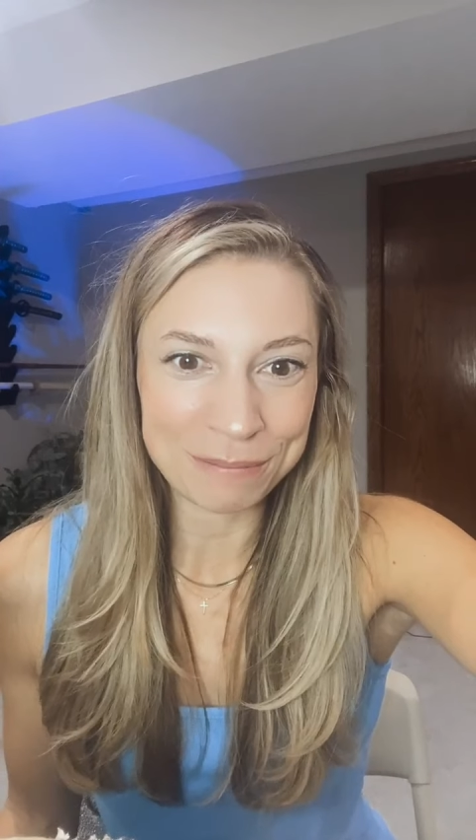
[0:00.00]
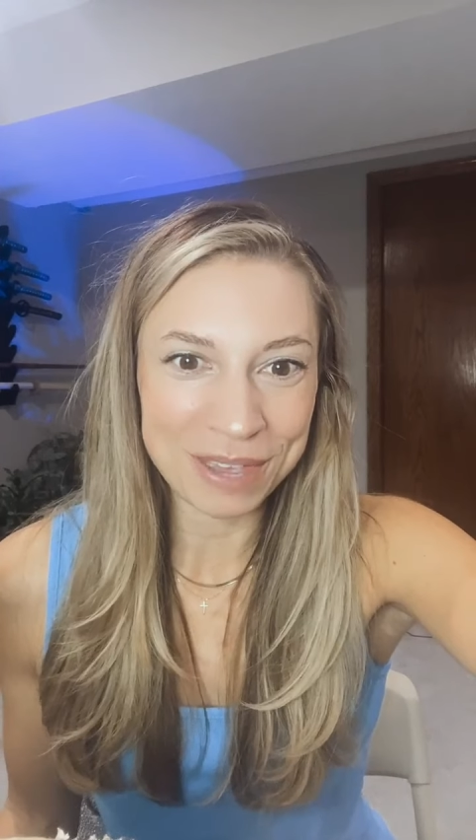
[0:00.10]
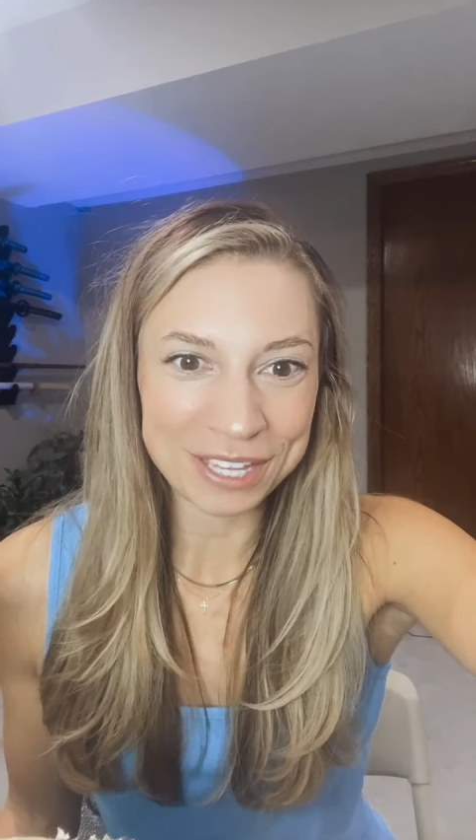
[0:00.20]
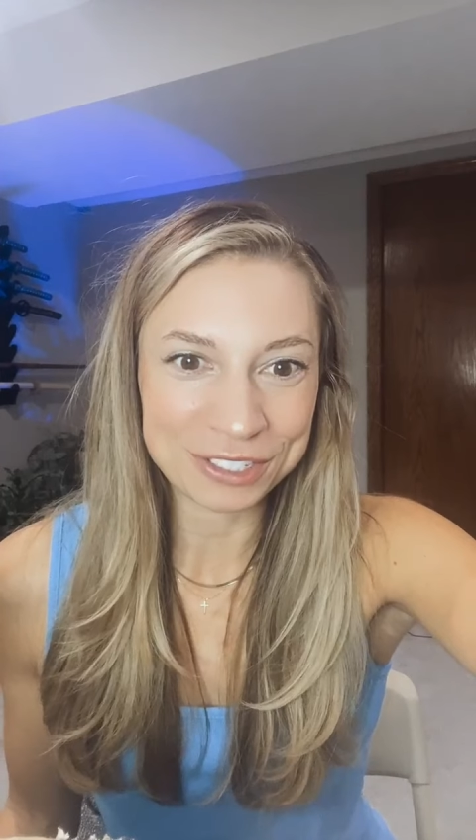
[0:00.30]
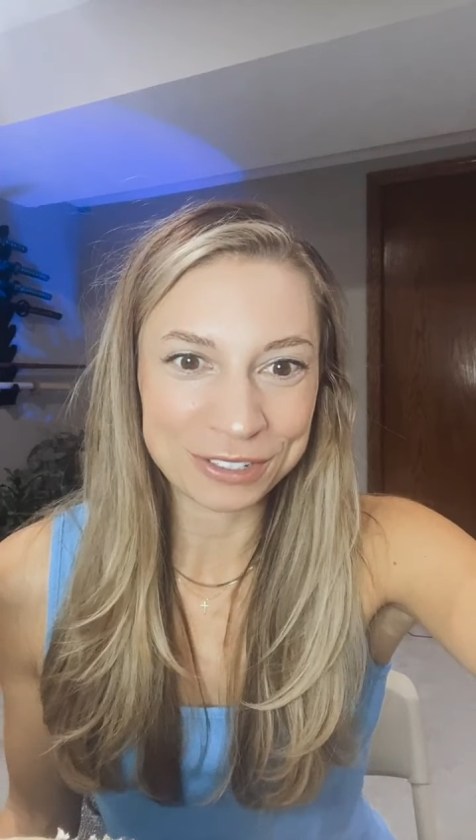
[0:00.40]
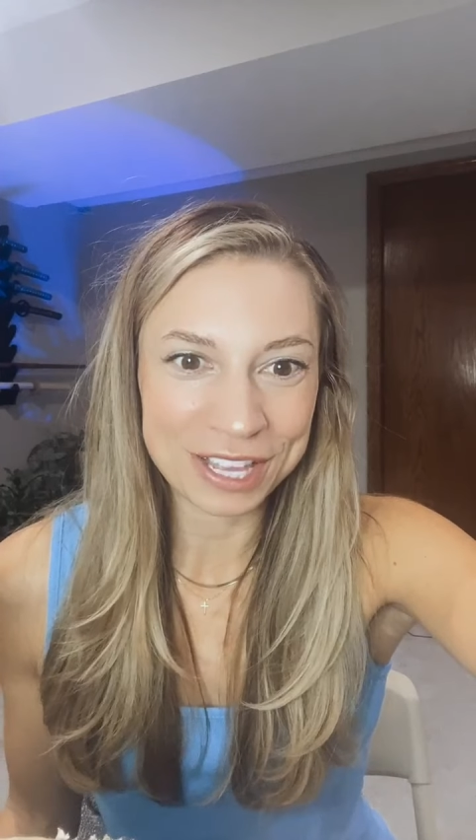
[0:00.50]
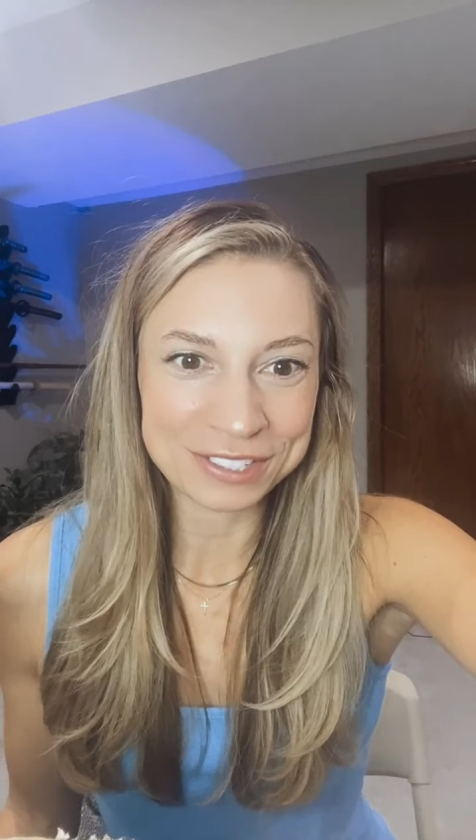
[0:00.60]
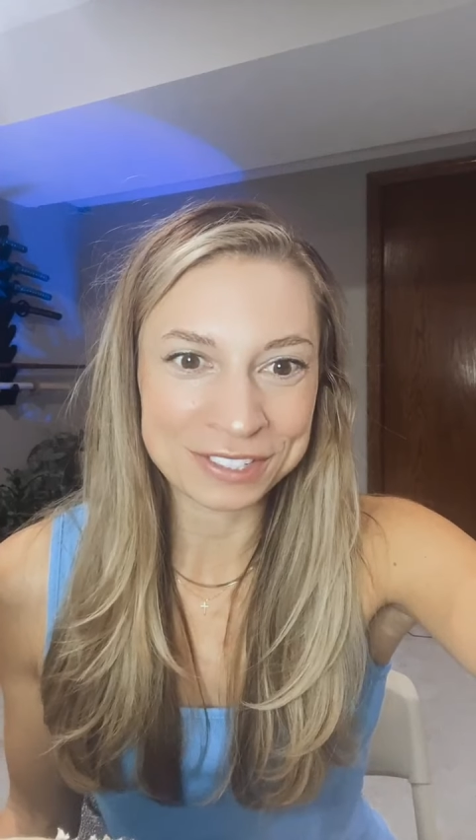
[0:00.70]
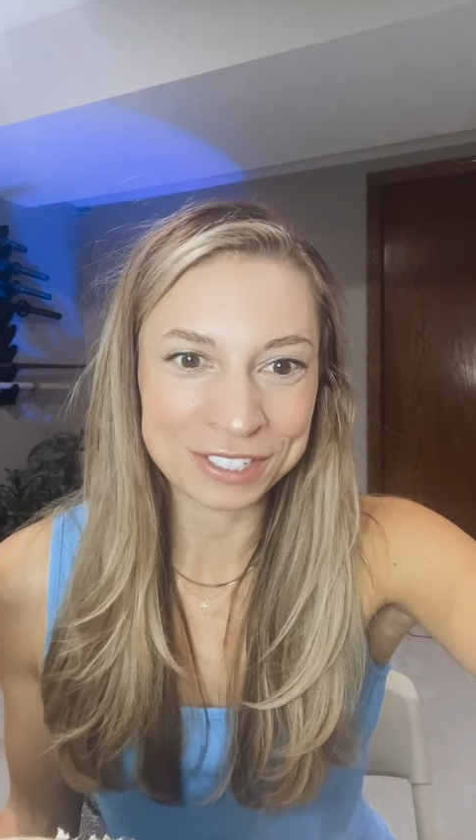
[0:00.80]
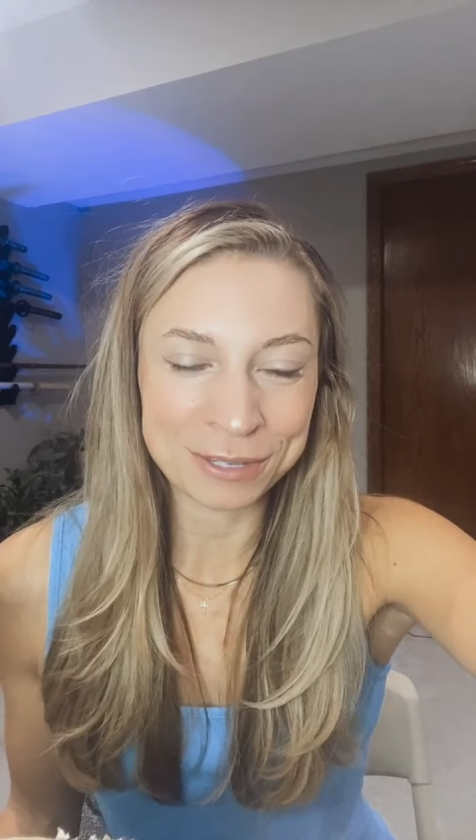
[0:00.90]
the
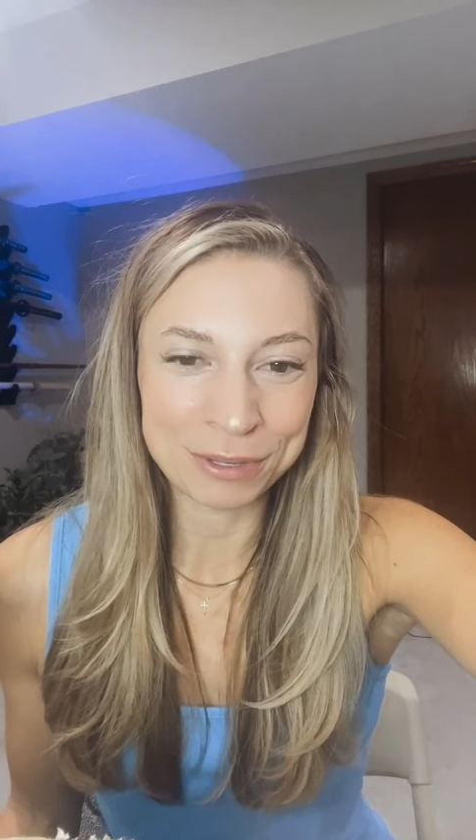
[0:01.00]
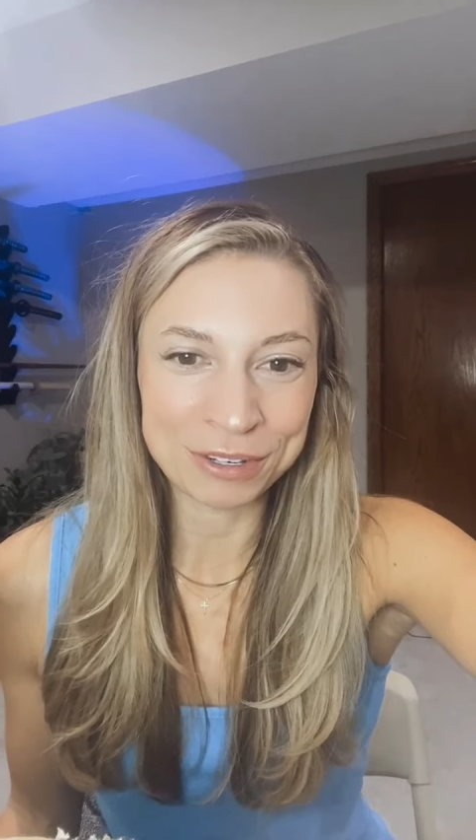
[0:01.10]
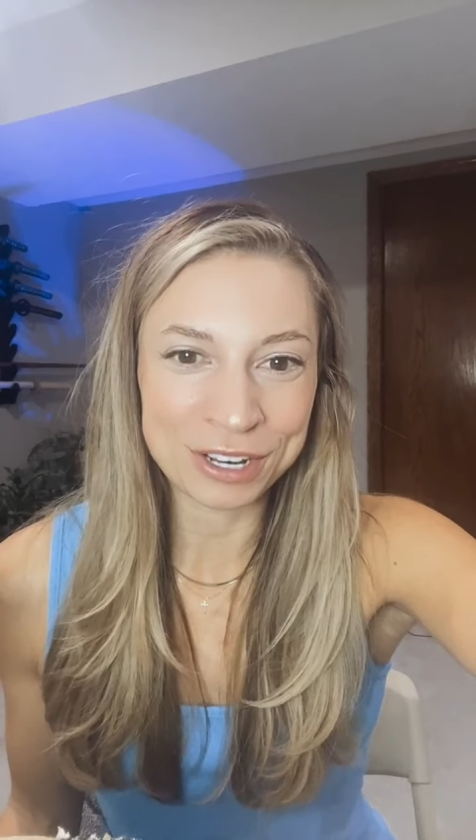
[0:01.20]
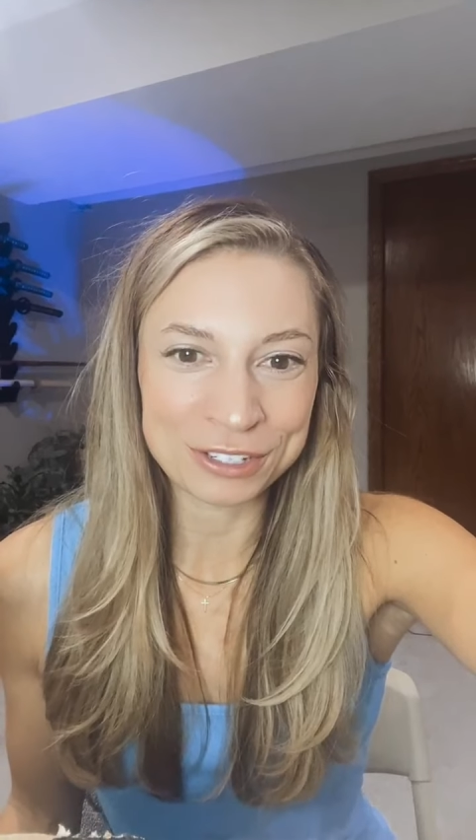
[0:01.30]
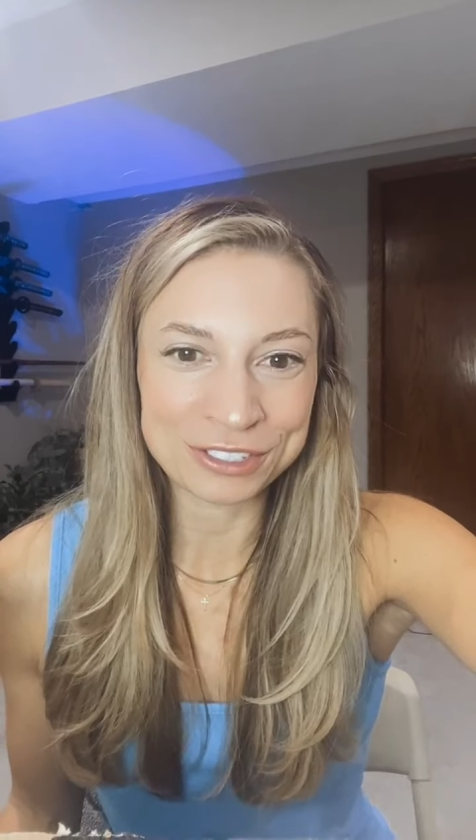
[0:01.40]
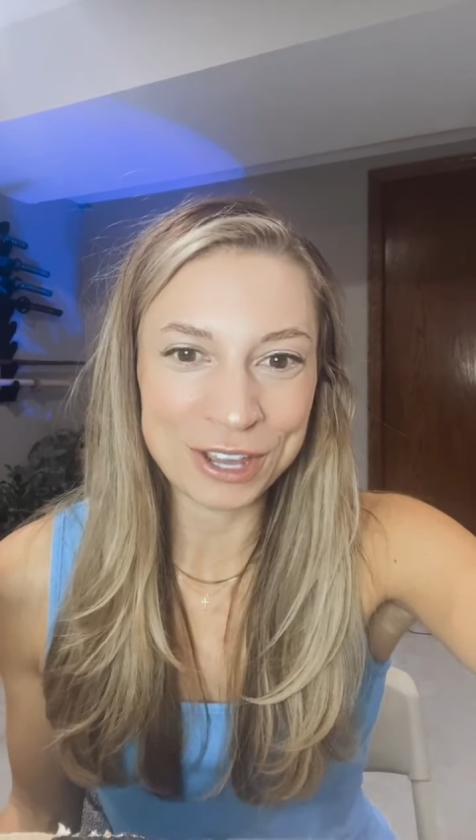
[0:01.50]
masterclasses and community are